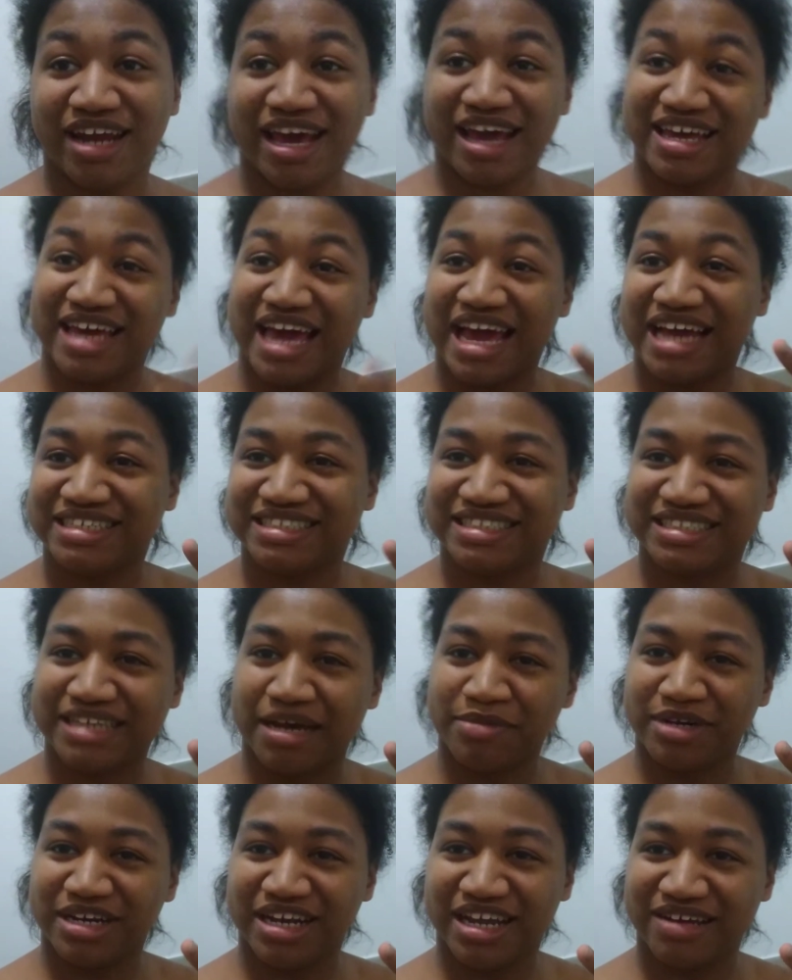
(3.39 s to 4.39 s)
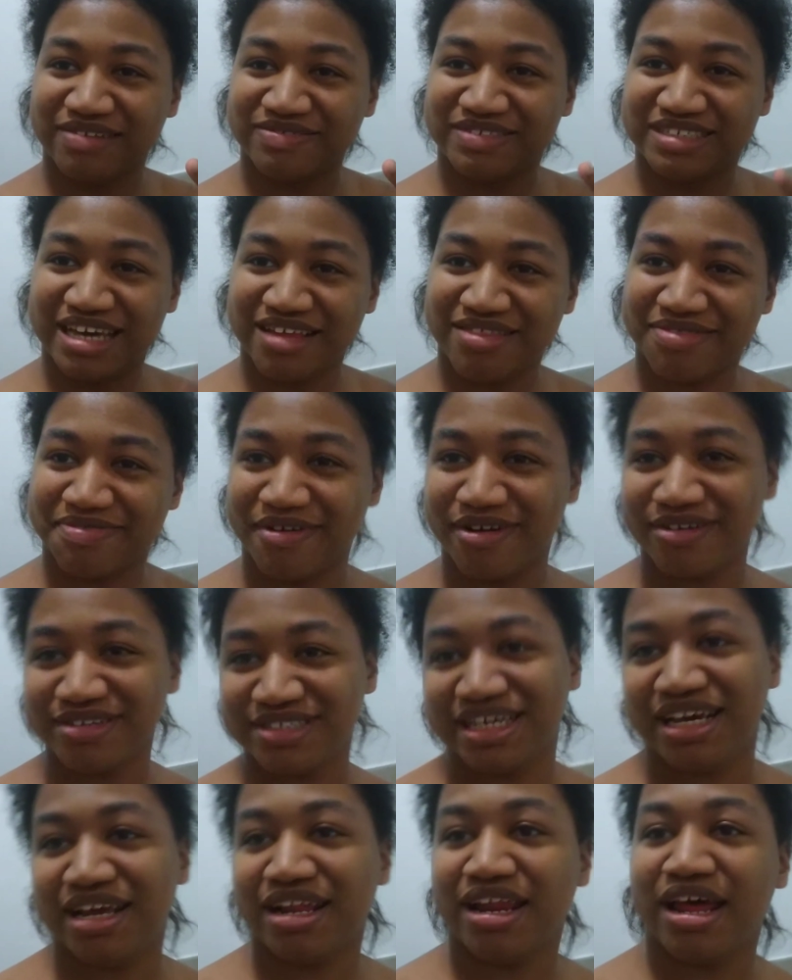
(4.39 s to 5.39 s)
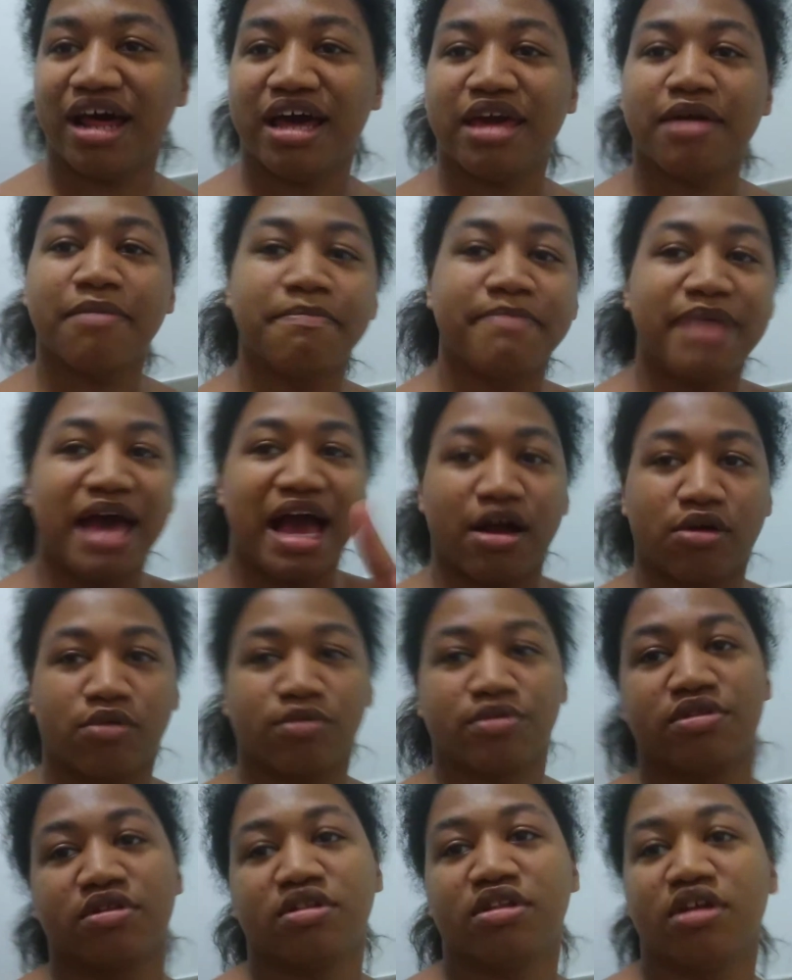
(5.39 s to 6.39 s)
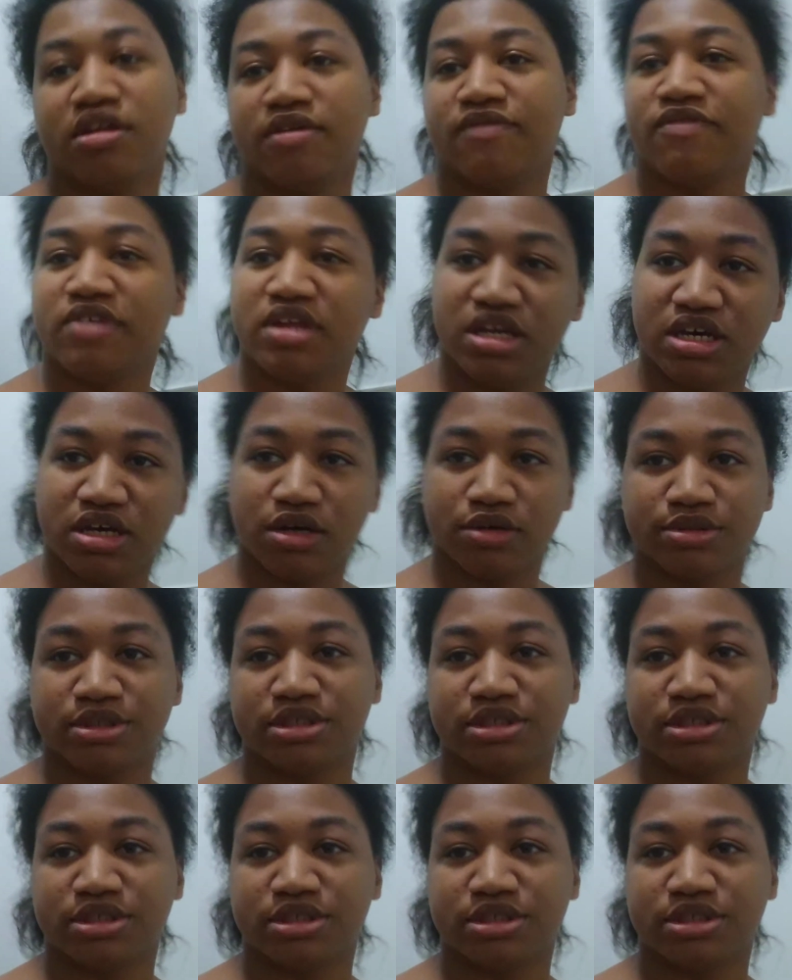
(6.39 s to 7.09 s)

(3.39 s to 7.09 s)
aka SummerLove1013, and I'm back with another video.